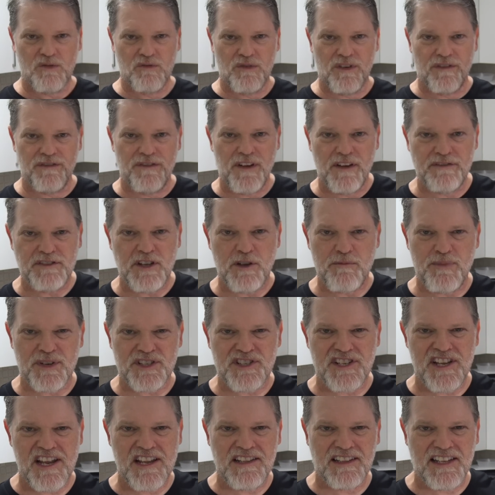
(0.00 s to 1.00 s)
with
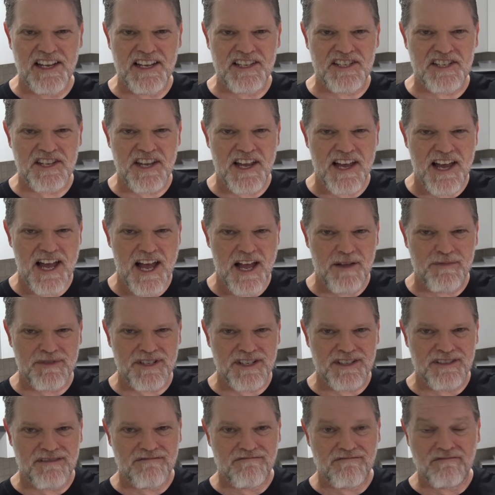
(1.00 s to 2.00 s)
50% less
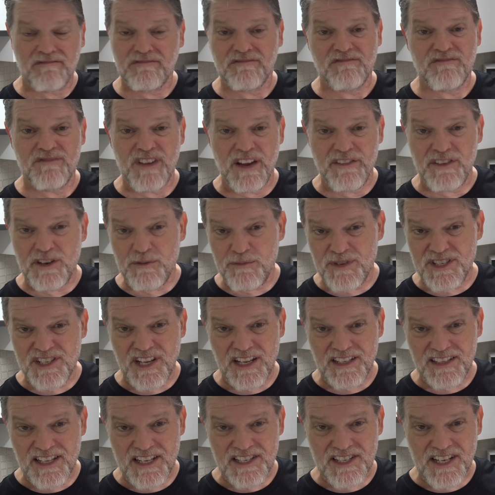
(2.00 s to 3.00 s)
carbs.
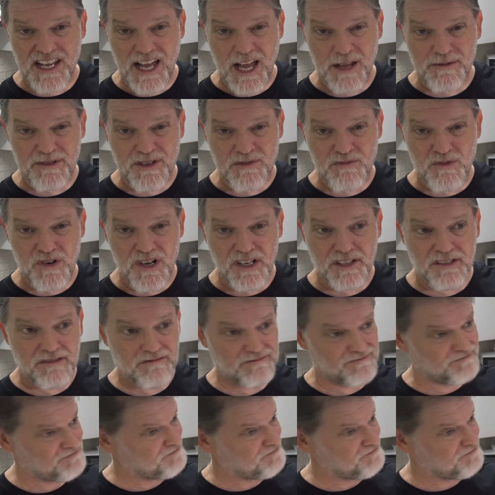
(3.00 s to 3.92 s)
50% less carbs than what?